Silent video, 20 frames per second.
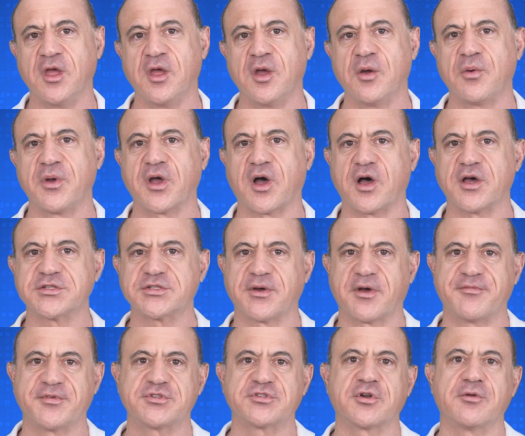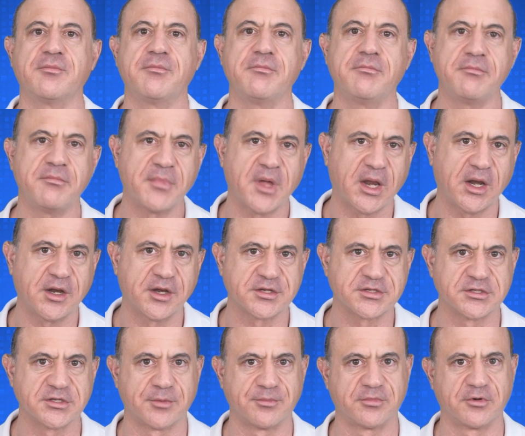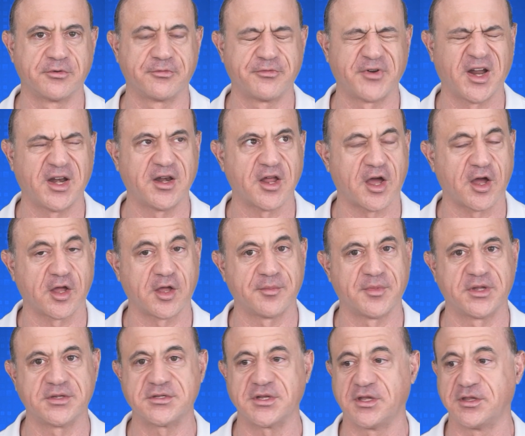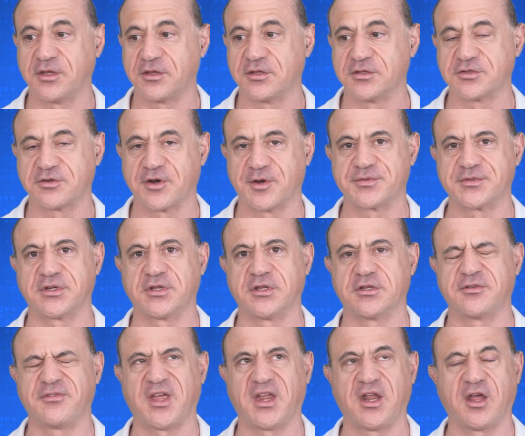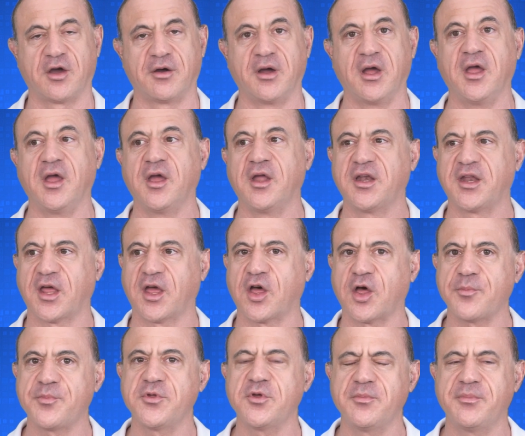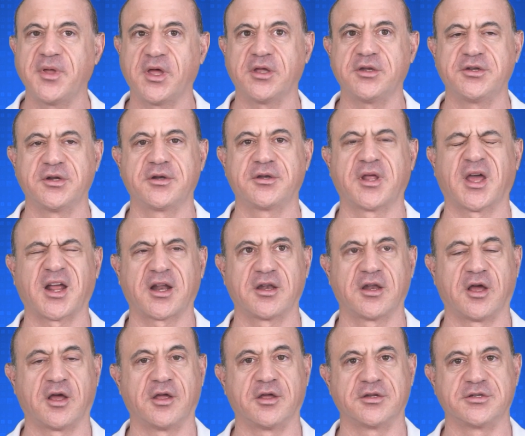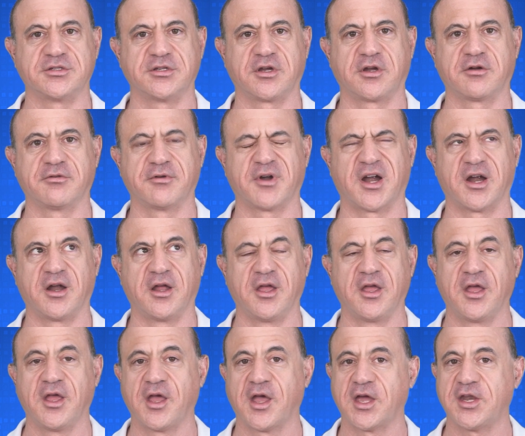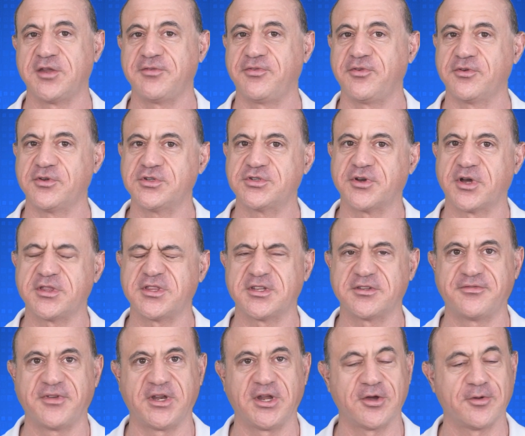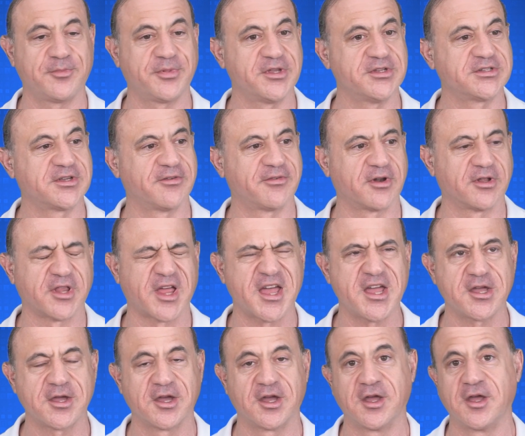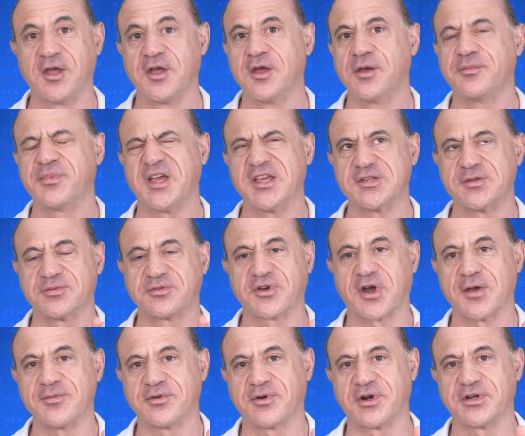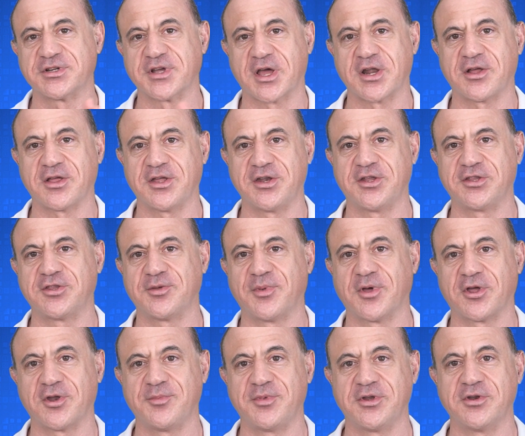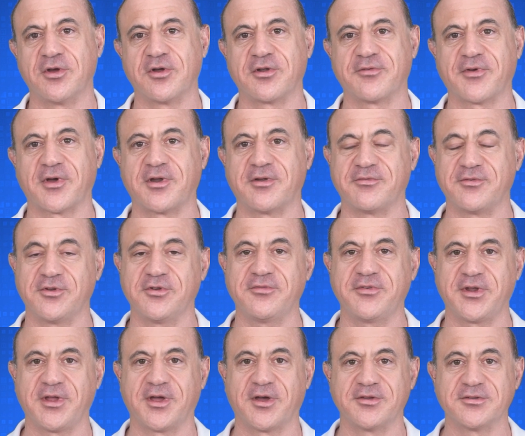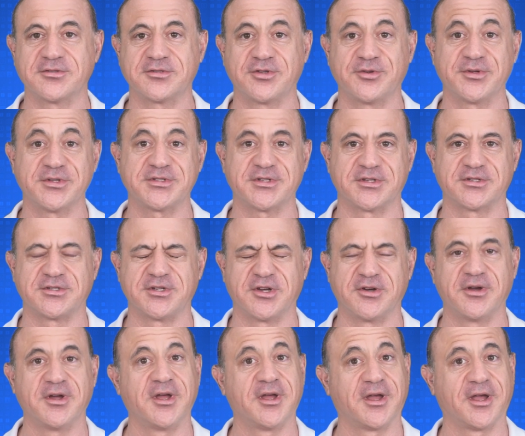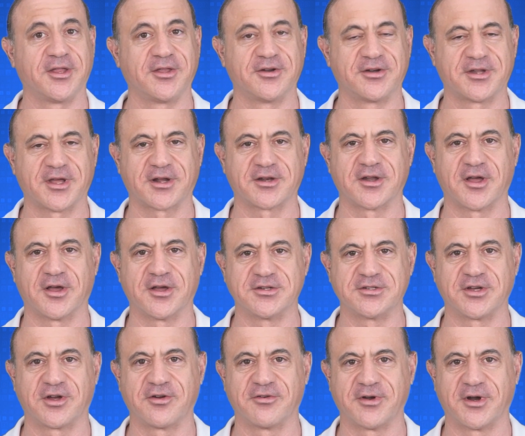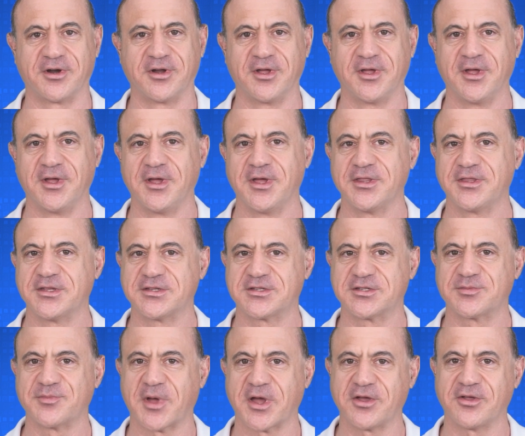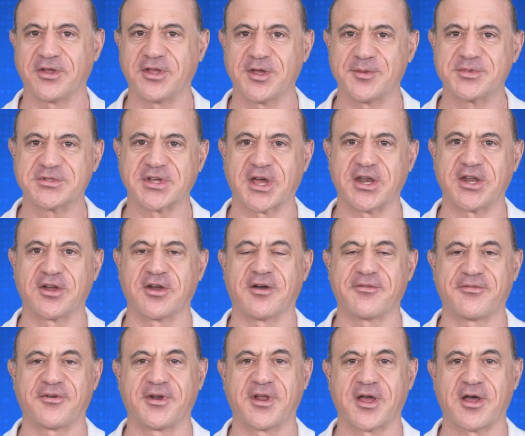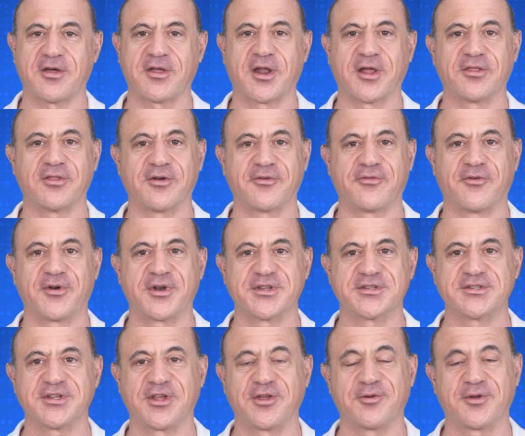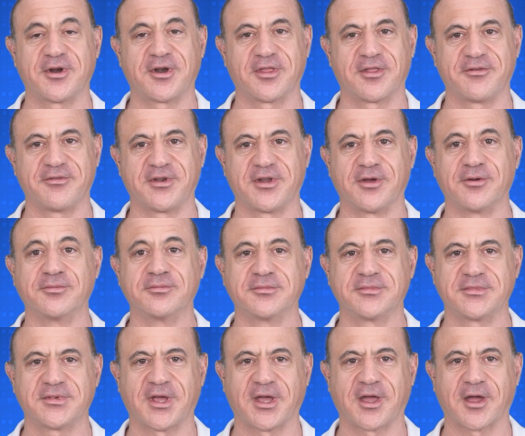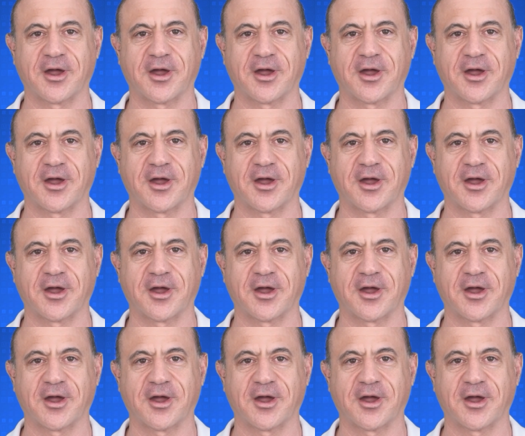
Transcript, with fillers: We also have a tremendous number of free documents in the description of this video to help you build your technology career. And if you enjoyed this video, please give it a like. Please subscribe to our channel and hit the bell to be notified of new videos to assist you in your technology career. This is Michael Gibbs signing off for now, and I look forward to seeing you in another video. Take